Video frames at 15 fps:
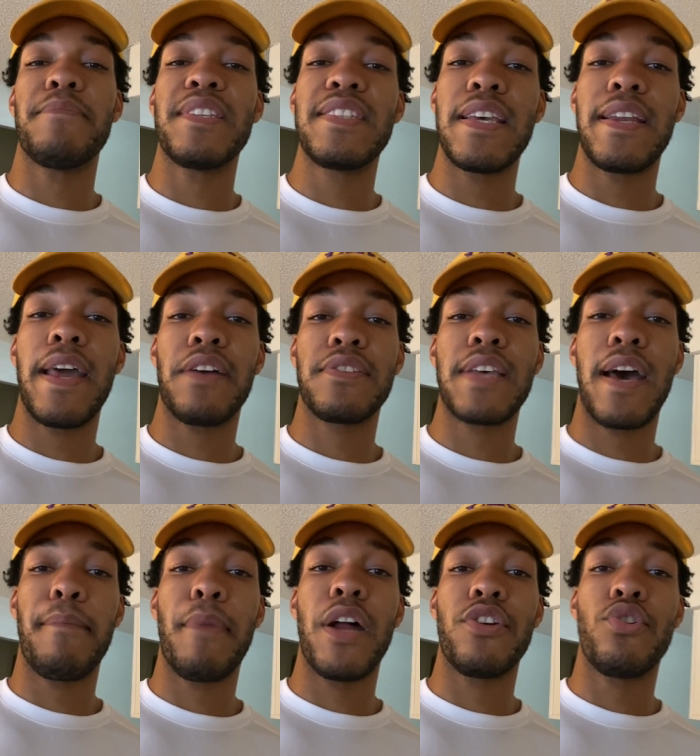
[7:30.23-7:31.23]
sitting outside
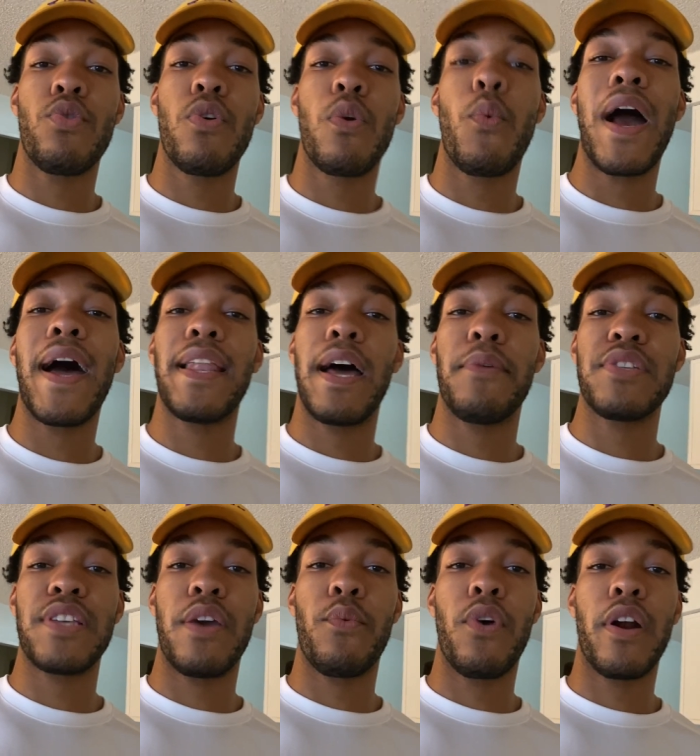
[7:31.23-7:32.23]
my door while I was
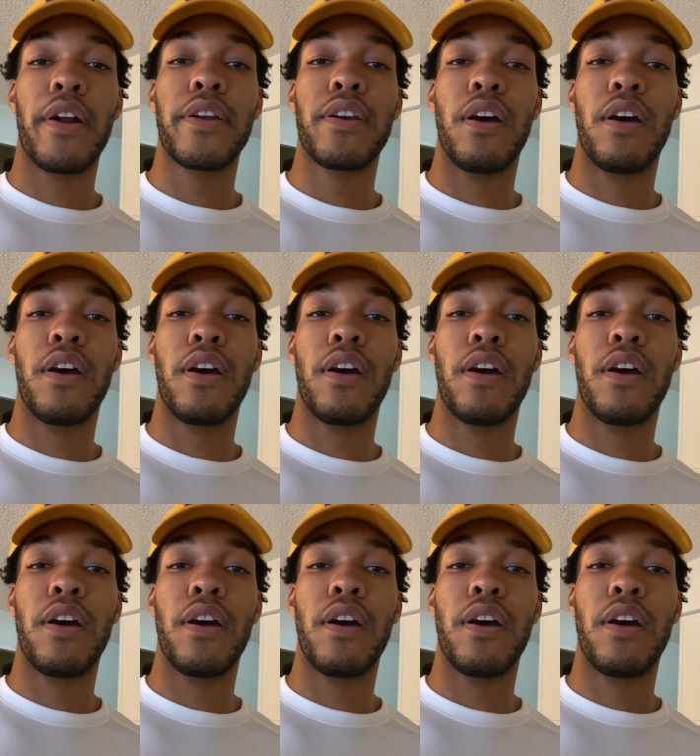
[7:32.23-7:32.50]
at work.